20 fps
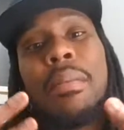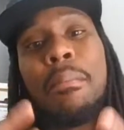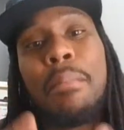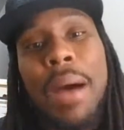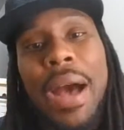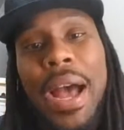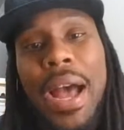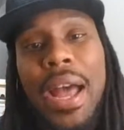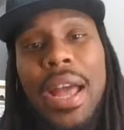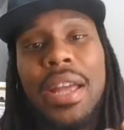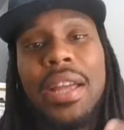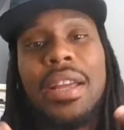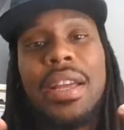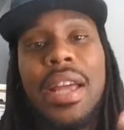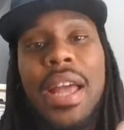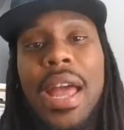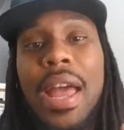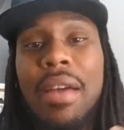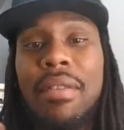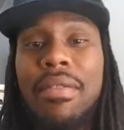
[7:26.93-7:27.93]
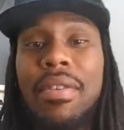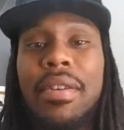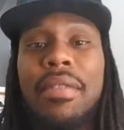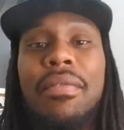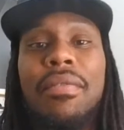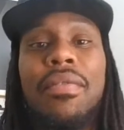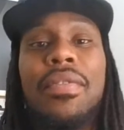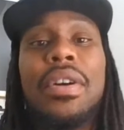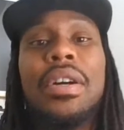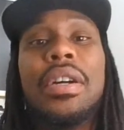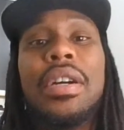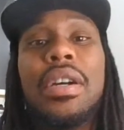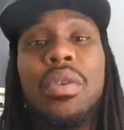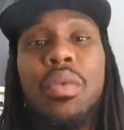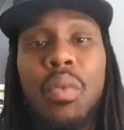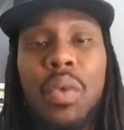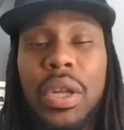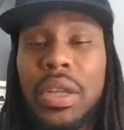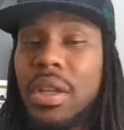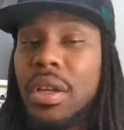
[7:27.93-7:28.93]
by having
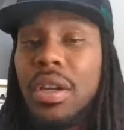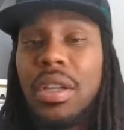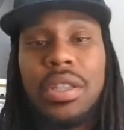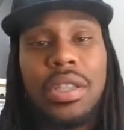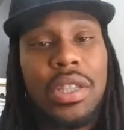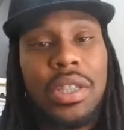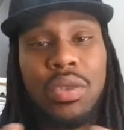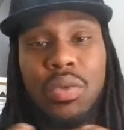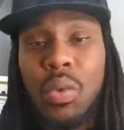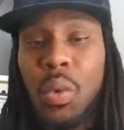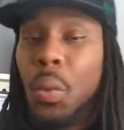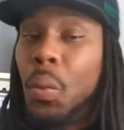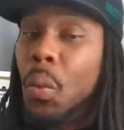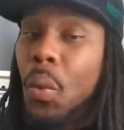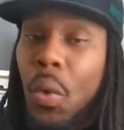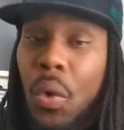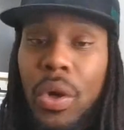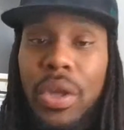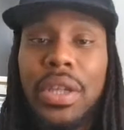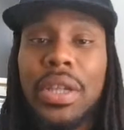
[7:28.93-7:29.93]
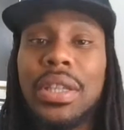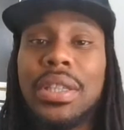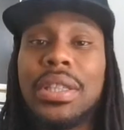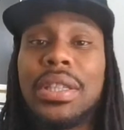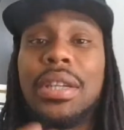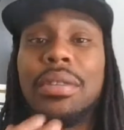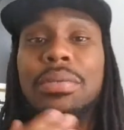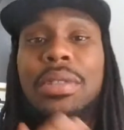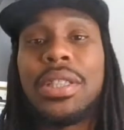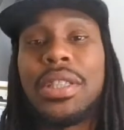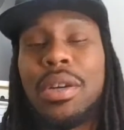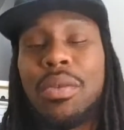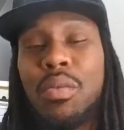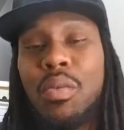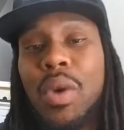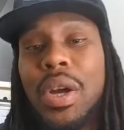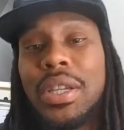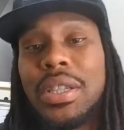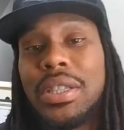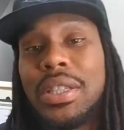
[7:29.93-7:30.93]
fun with it or just rewarding yourself
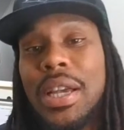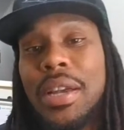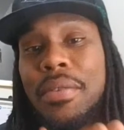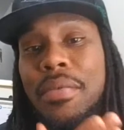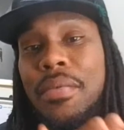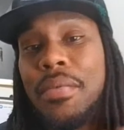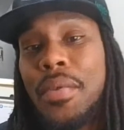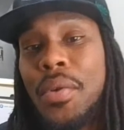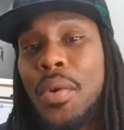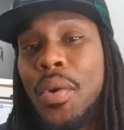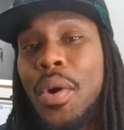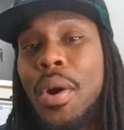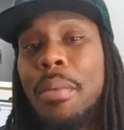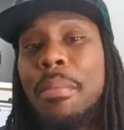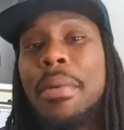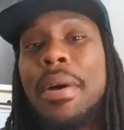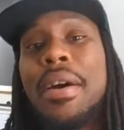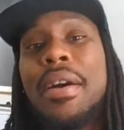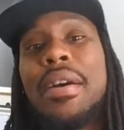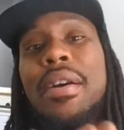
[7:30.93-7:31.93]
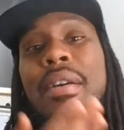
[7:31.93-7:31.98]
some way, shape, form,